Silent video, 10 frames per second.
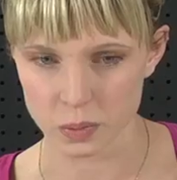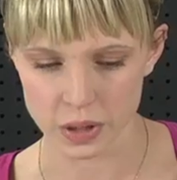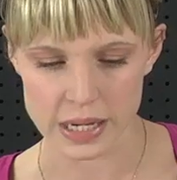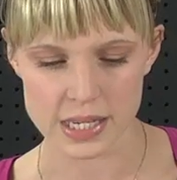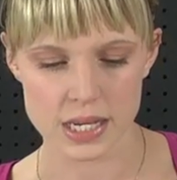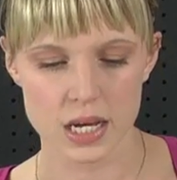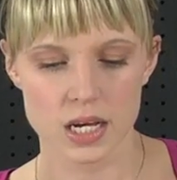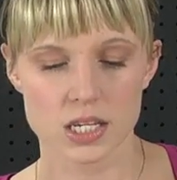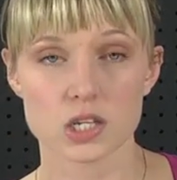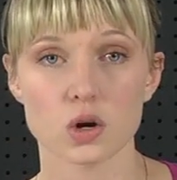in place.
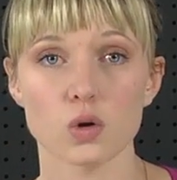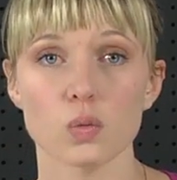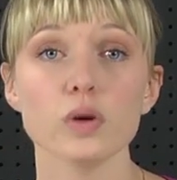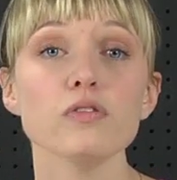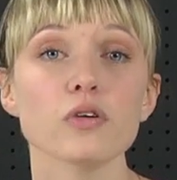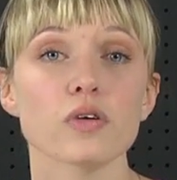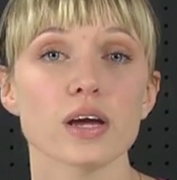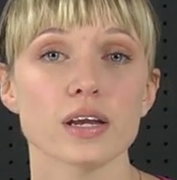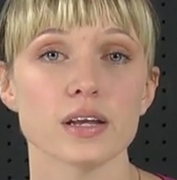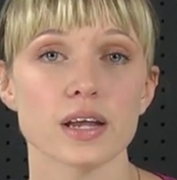So we've
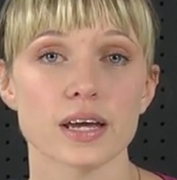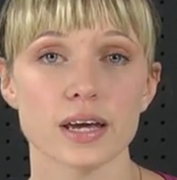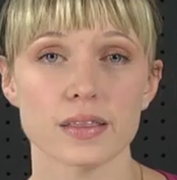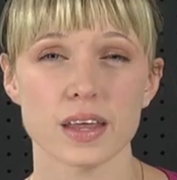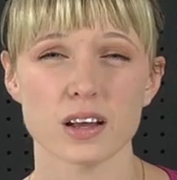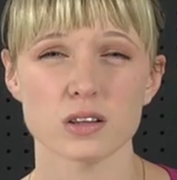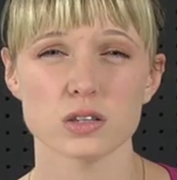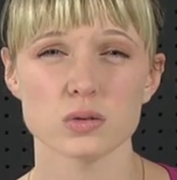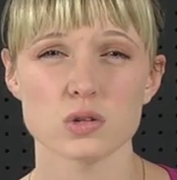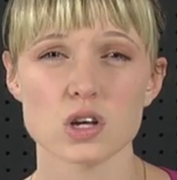created a kit that
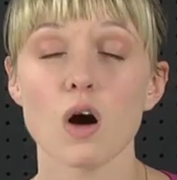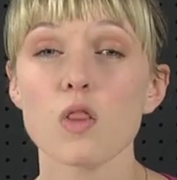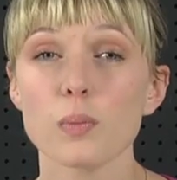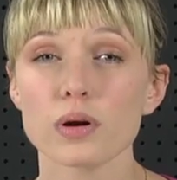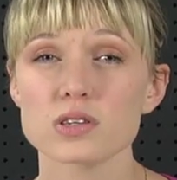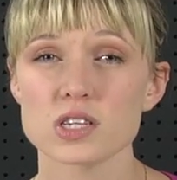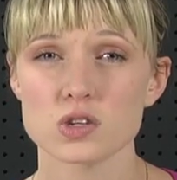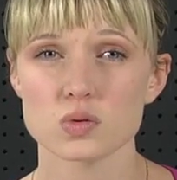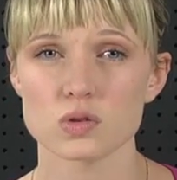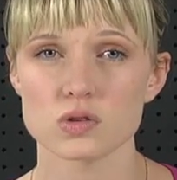includes all the parts
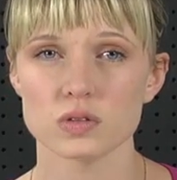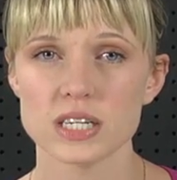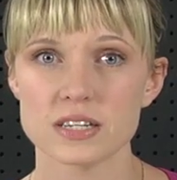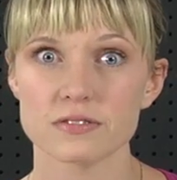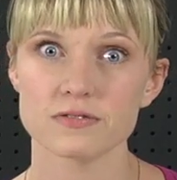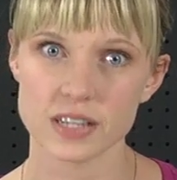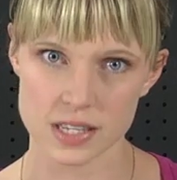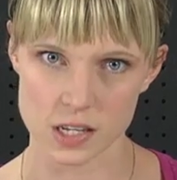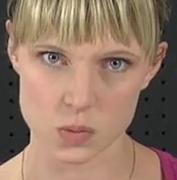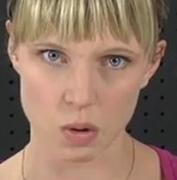and tools you'll need to
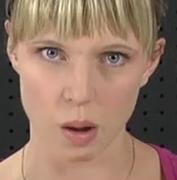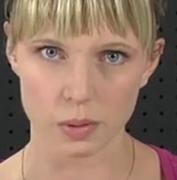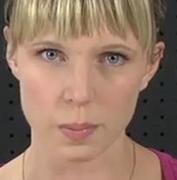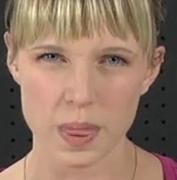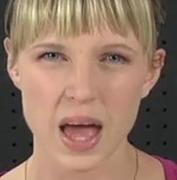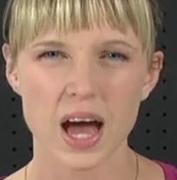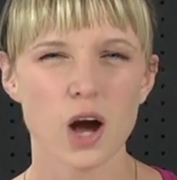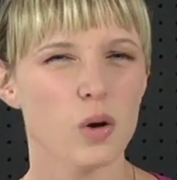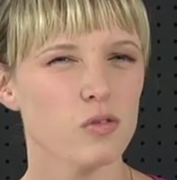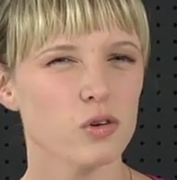fix this problem.
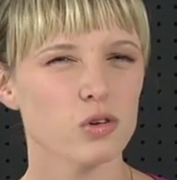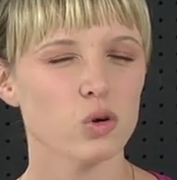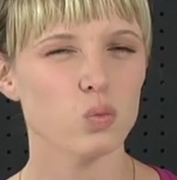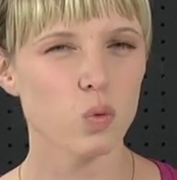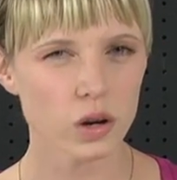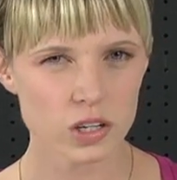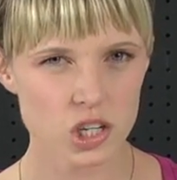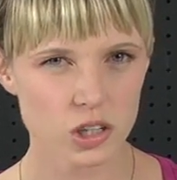However, you'll want